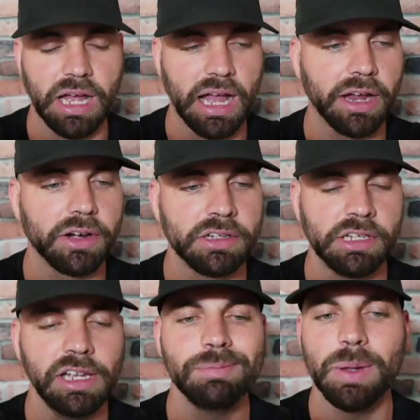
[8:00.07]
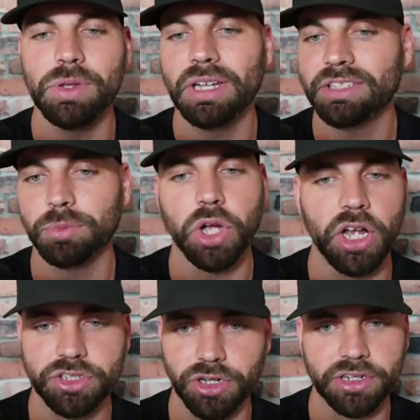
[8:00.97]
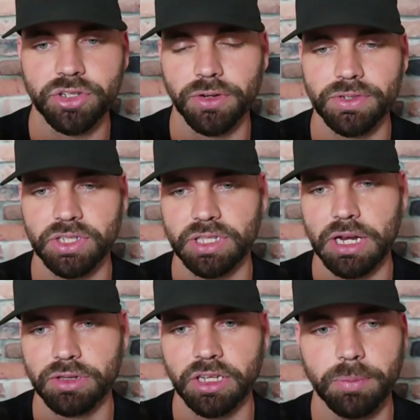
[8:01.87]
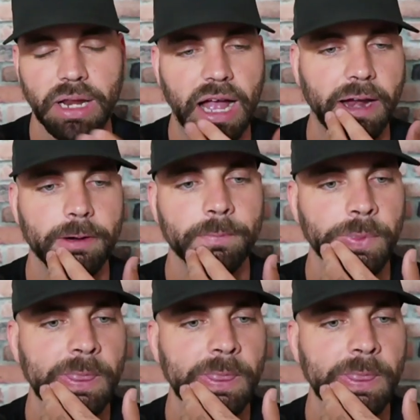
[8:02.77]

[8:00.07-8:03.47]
higher. Maybe you got some contract services that are a little bit higher.